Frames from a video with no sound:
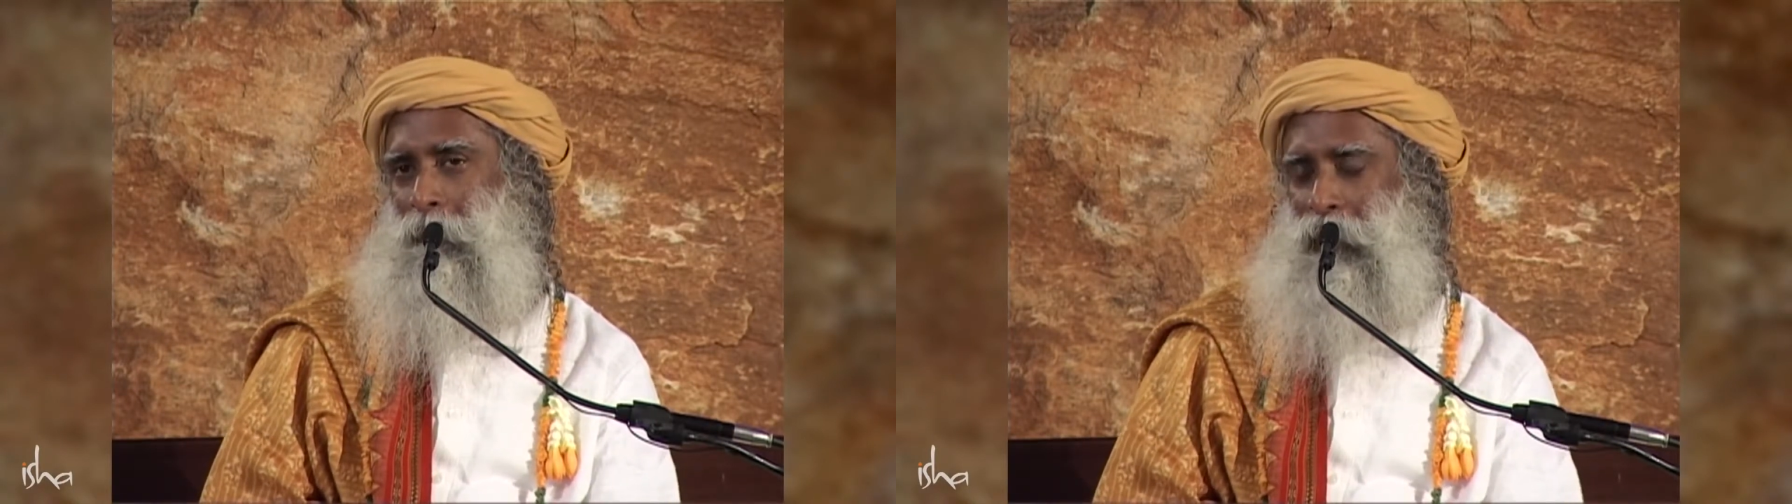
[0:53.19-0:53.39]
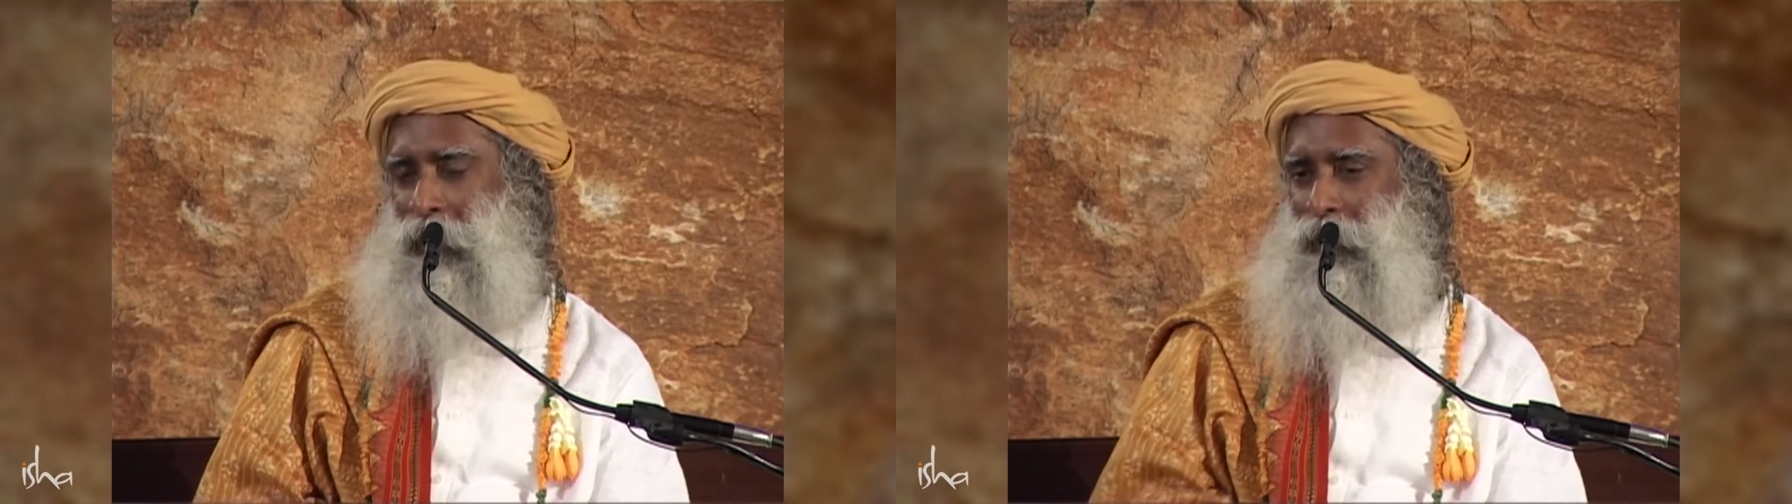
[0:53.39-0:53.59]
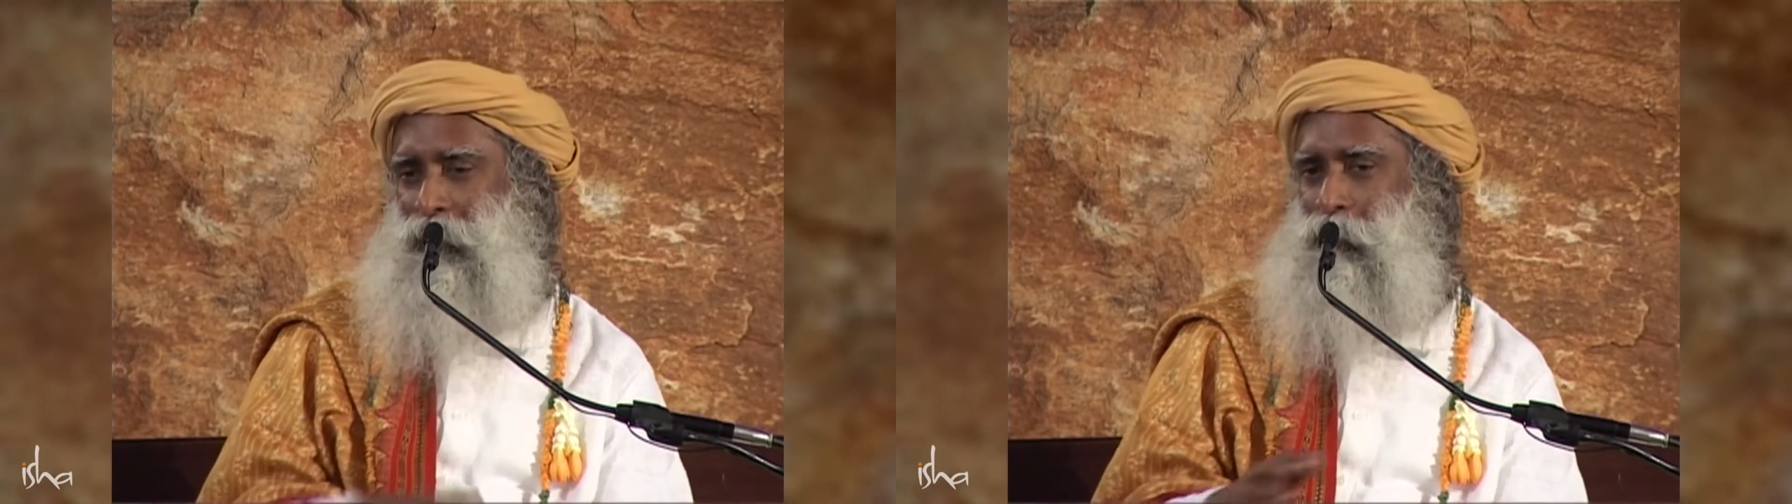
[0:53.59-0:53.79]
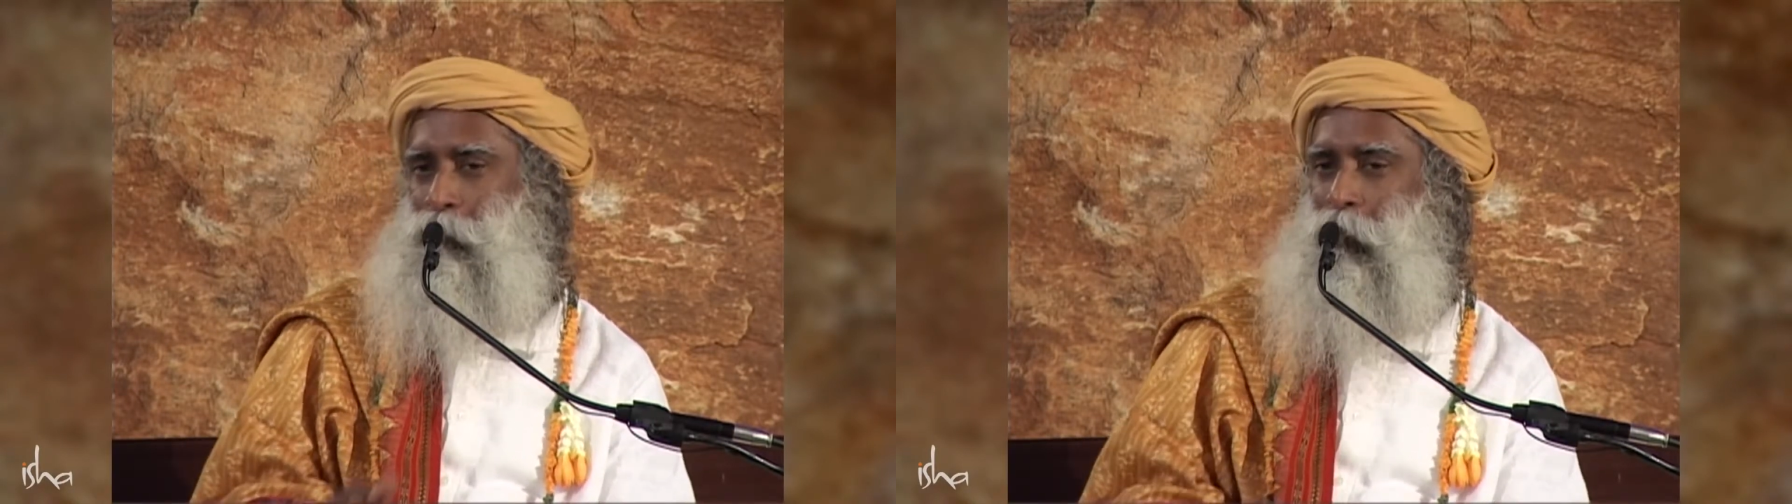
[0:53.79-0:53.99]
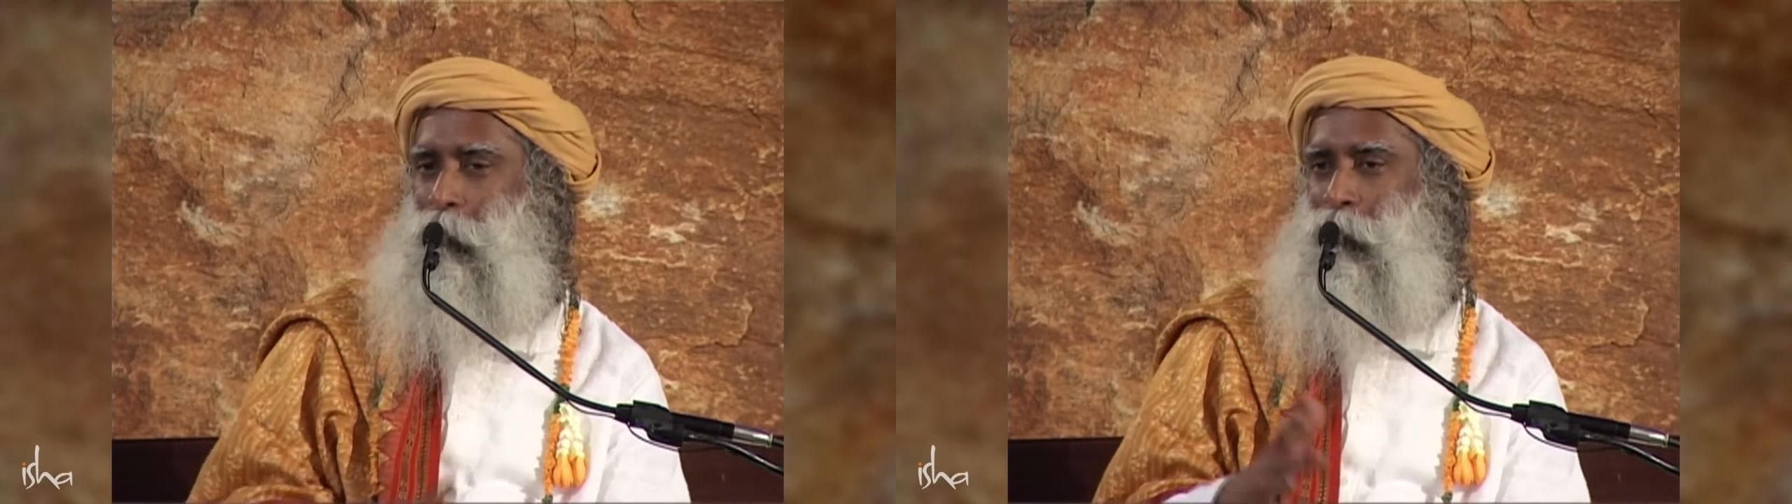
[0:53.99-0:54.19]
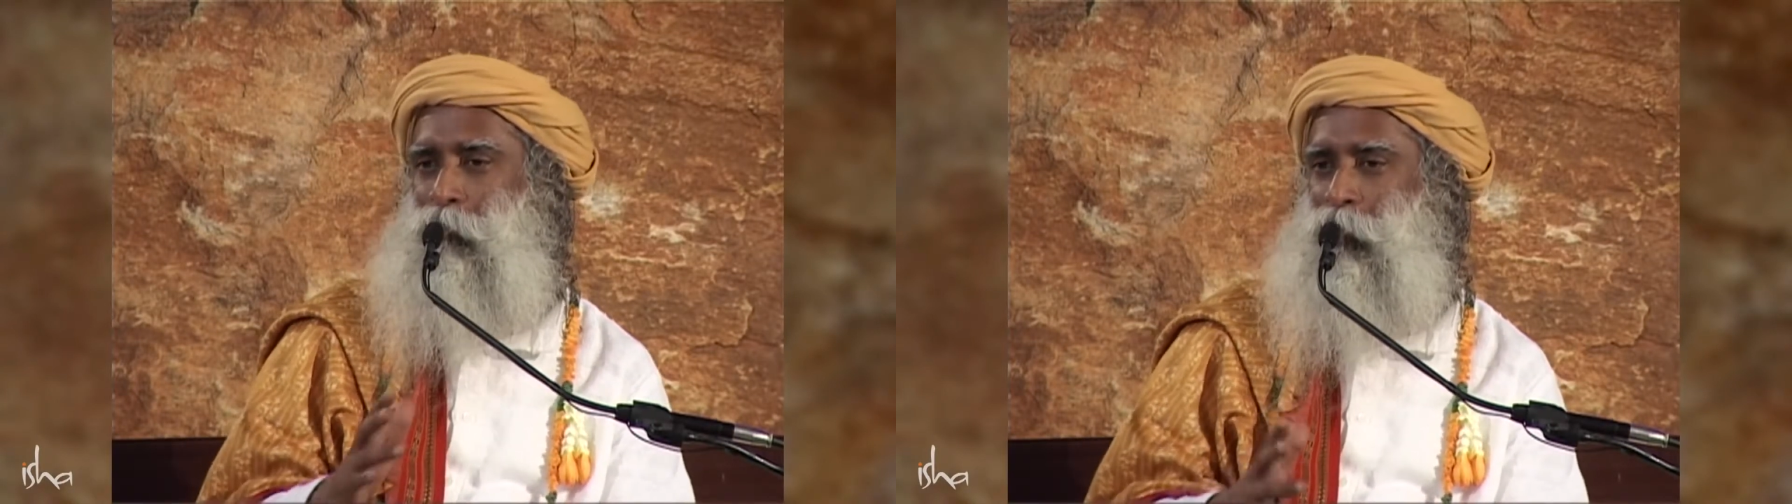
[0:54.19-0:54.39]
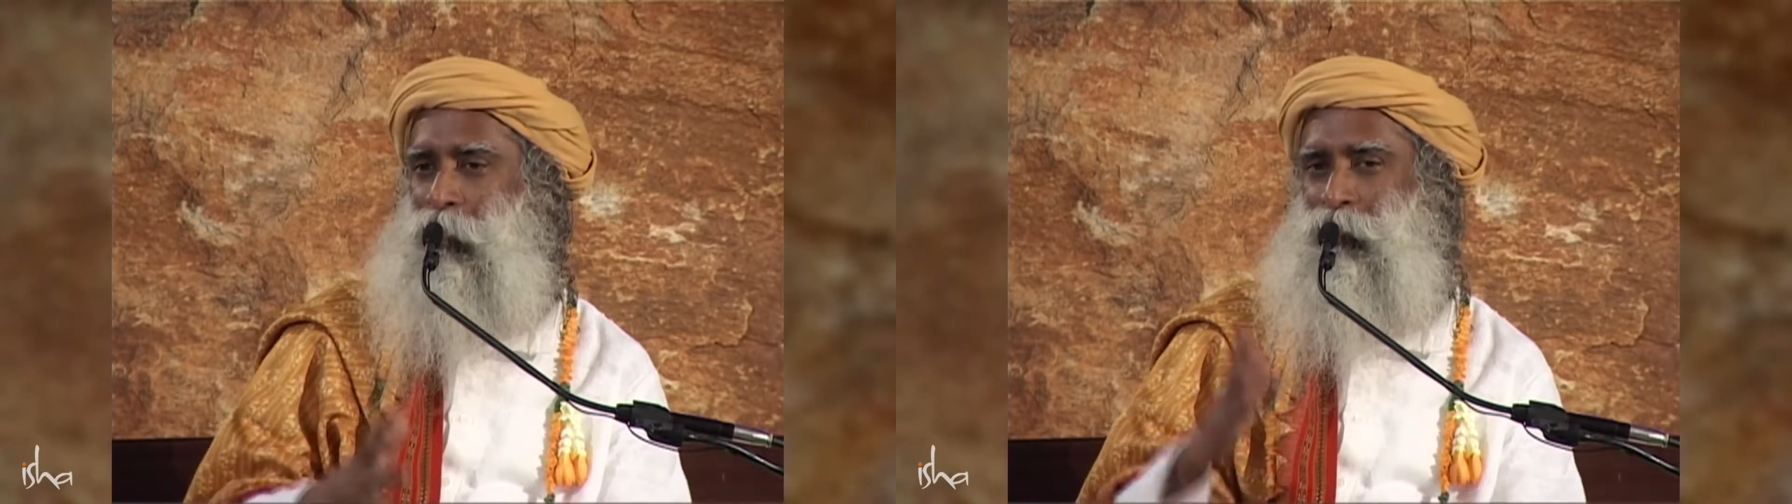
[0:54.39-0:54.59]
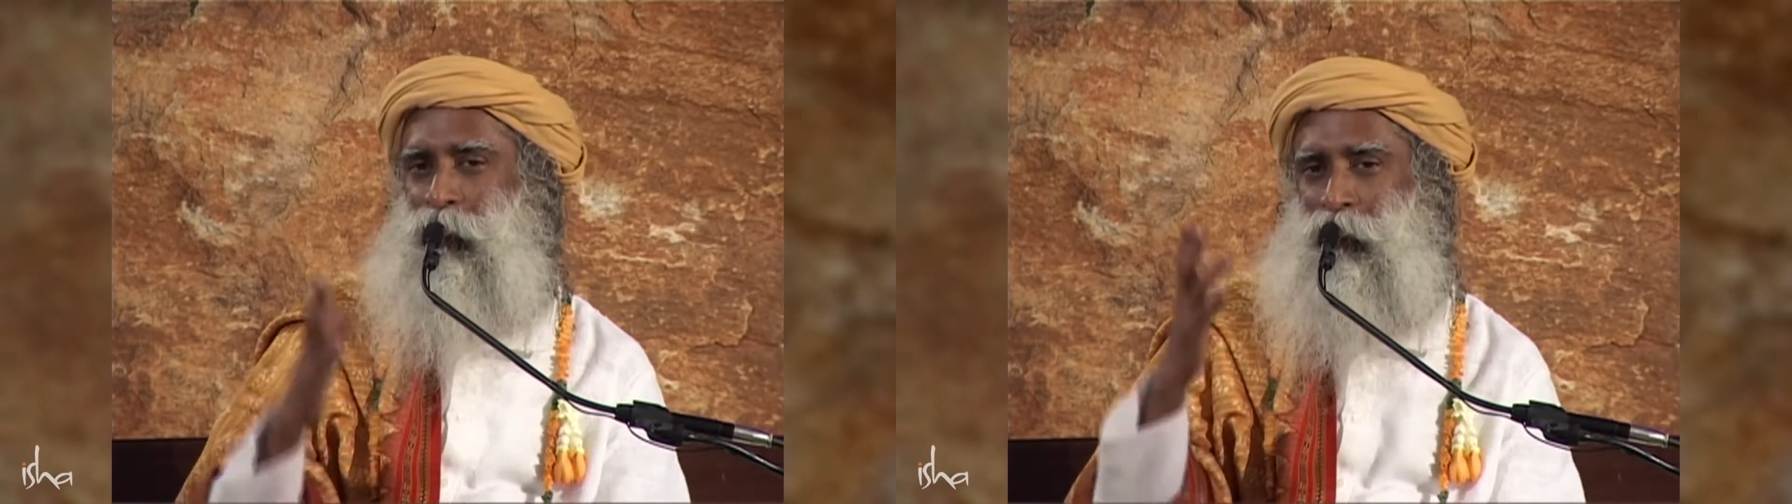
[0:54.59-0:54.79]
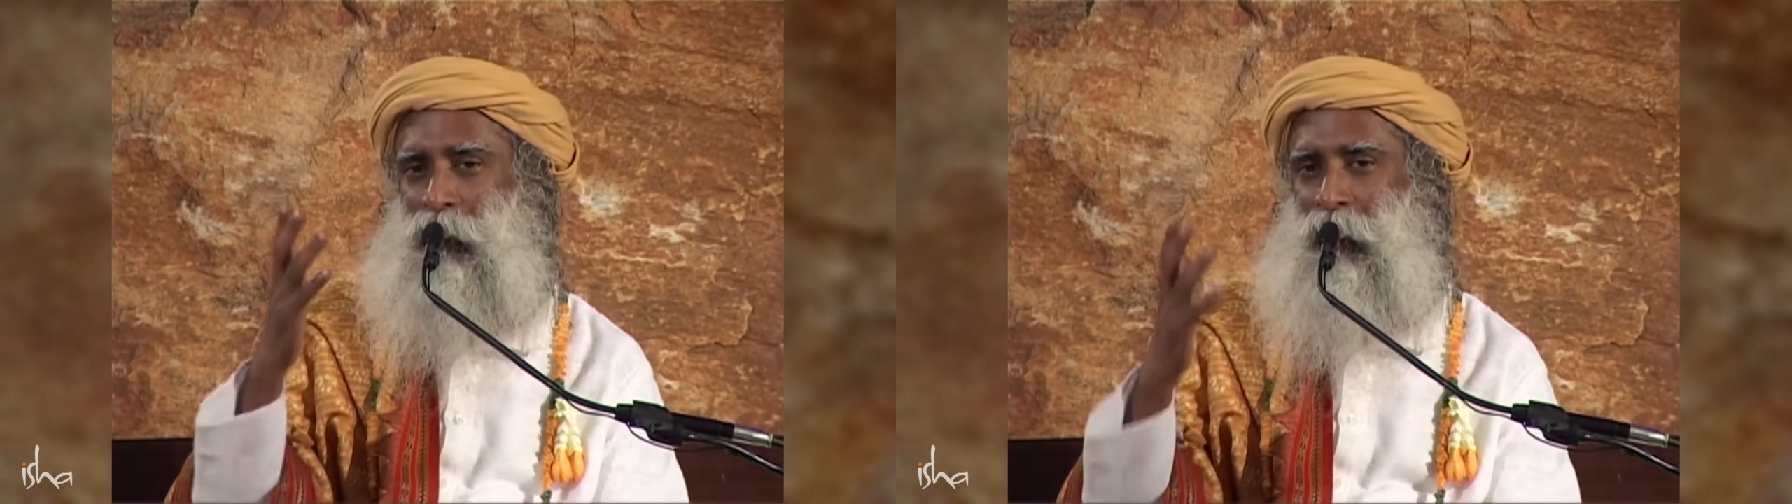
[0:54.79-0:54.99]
he had some problem with a certain